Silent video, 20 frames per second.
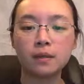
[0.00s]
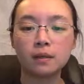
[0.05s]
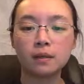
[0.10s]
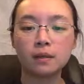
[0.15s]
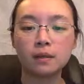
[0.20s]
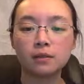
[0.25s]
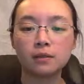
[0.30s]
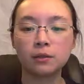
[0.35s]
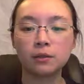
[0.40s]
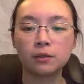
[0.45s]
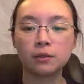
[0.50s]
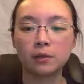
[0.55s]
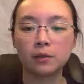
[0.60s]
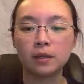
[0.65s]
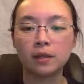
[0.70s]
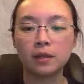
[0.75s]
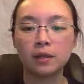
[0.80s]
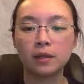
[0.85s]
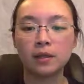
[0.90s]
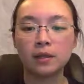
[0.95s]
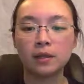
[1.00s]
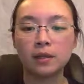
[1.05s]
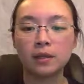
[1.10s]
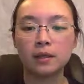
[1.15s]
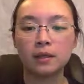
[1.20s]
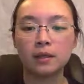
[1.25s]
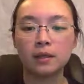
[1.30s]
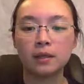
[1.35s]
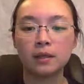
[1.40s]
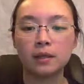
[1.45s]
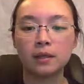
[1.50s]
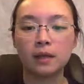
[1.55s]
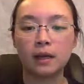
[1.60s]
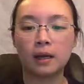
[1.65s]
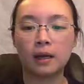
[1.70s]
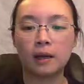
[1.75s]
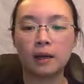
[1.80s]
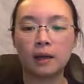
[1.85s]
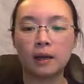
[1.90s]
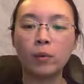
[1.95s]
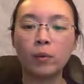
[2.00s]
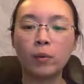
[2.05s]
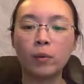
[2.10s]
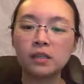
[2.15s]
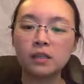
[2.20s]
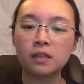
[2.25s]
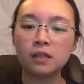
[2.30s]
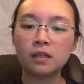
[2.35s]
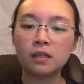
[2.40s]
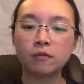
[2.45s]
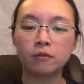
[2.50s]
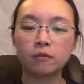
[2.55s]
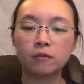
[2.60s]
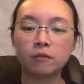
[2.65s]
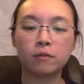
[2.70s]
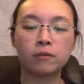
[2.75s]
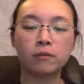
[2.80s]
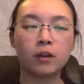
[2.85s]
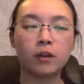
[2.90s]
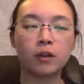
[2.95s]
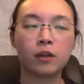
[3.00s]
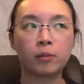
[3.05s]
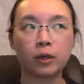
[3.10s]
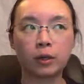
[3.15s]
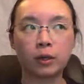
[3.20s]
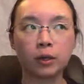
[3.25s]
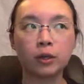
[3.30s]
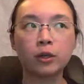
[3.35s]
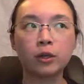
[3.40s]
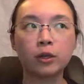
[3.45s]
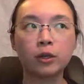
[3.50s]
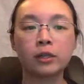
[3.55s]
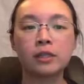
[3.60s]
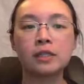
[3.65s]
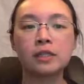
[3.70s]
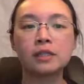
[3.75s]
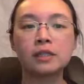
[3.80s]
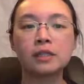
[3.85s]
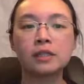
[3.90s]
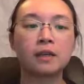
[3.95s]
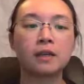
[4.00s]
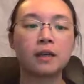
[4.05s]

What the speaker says: So once the flip-flop occurs,